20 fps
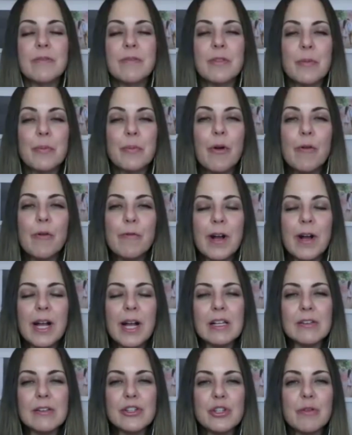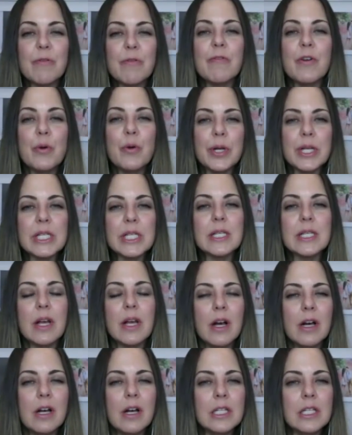the profile should focus
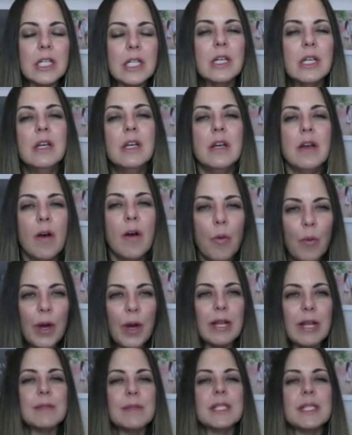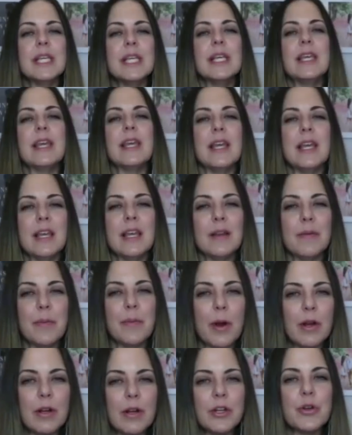on what I'm seeking in a
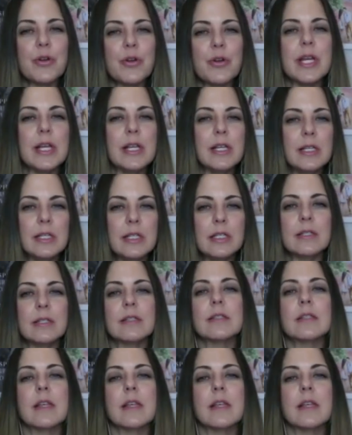partner is,